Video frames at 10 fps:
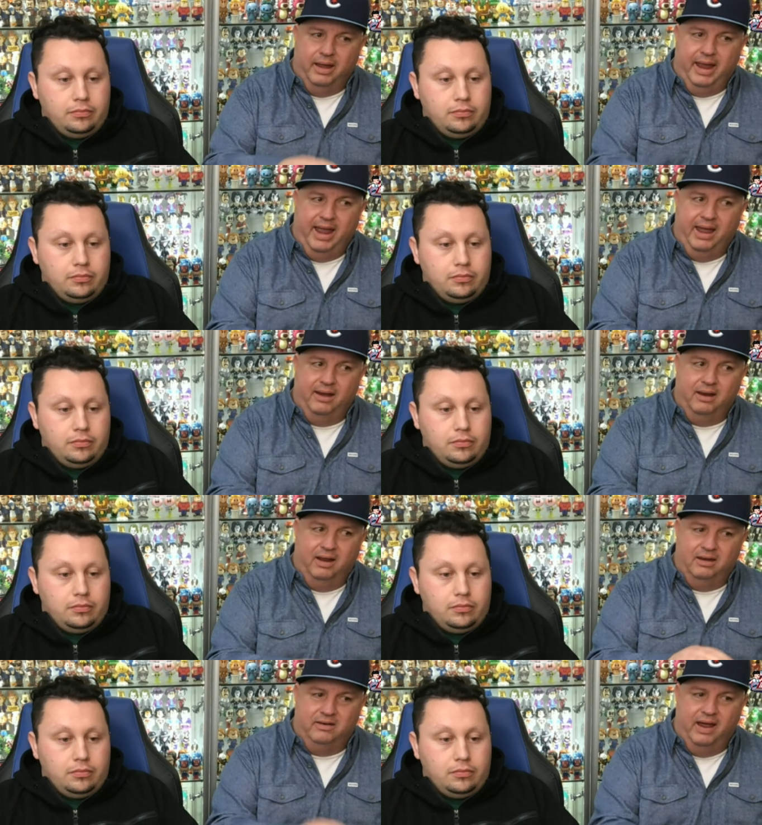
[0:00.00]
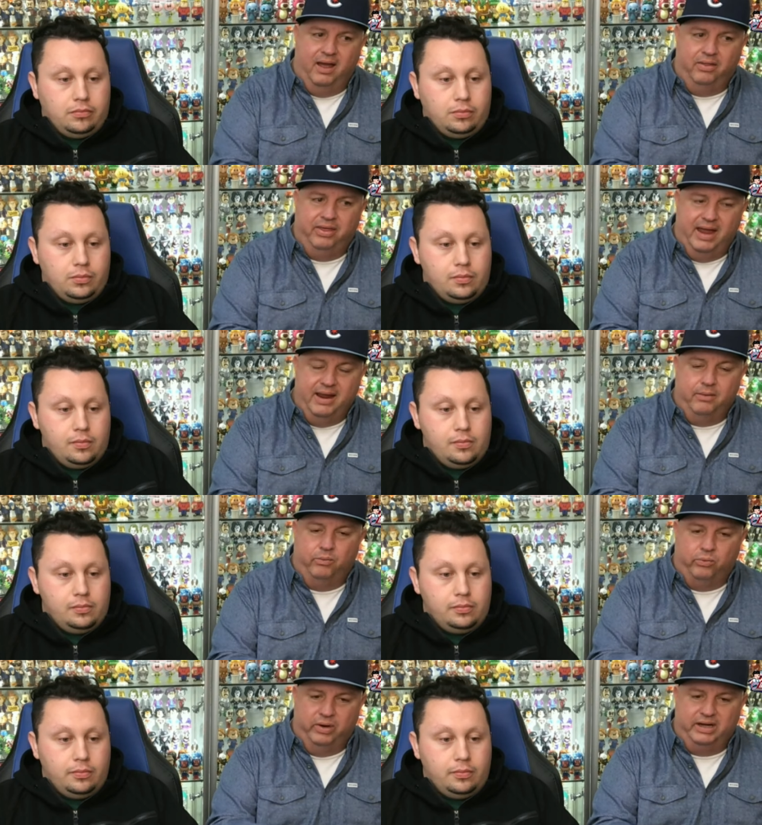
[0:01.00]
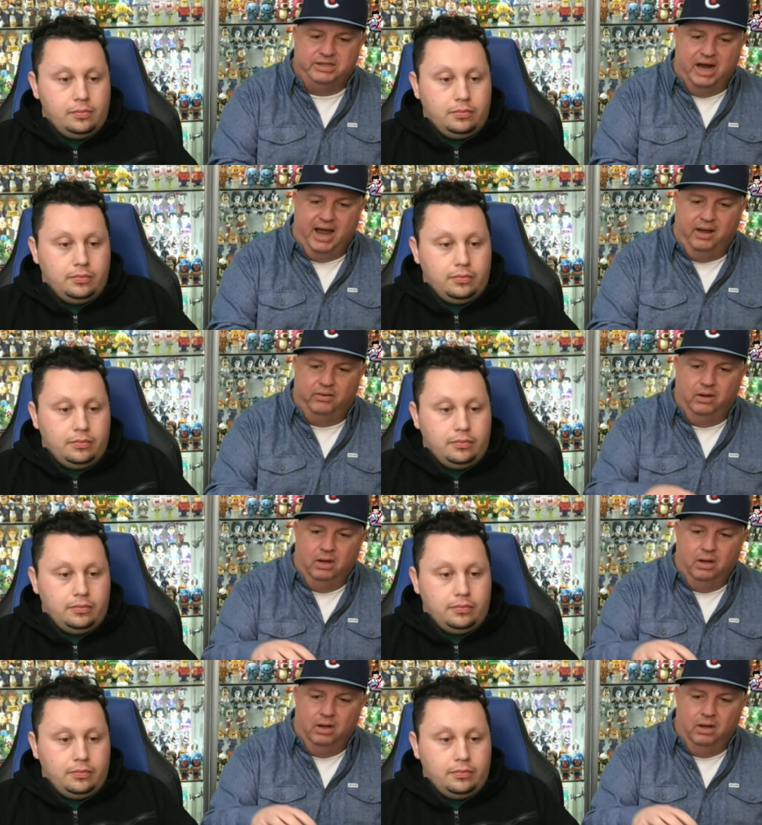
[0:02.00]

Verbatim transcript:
Speaker 1: And until they reach out